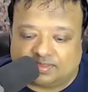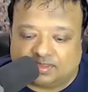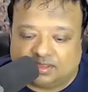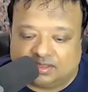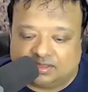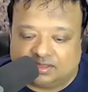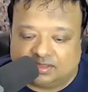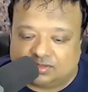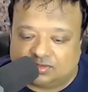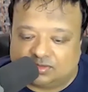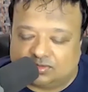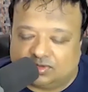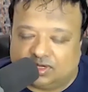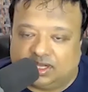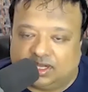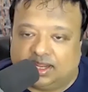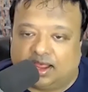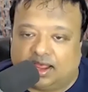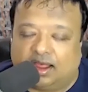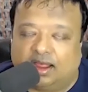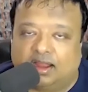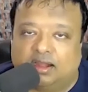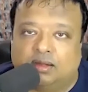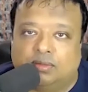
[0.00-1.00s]
It's really
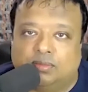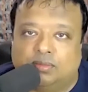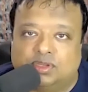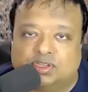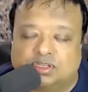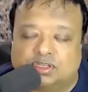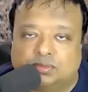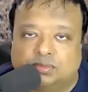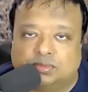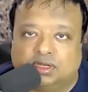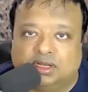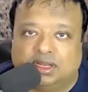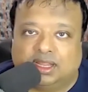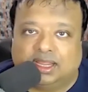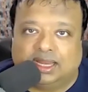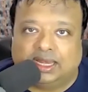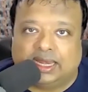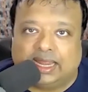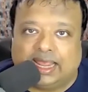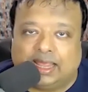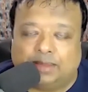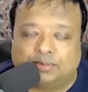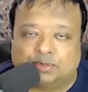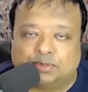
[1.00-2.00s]
unmissable
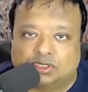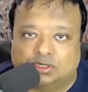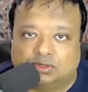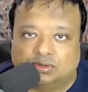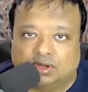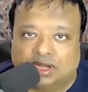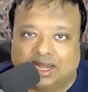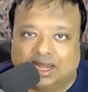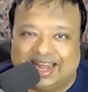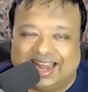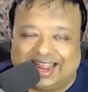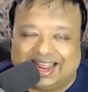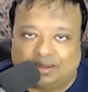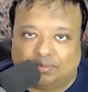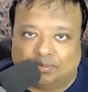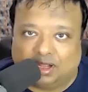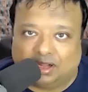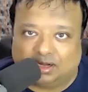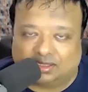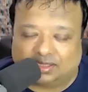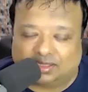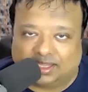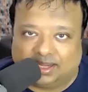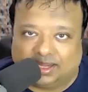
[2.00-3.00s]
and absolute
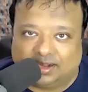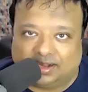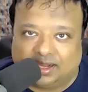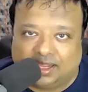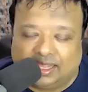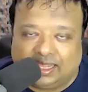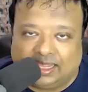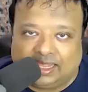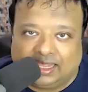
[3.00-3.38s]
landmark there.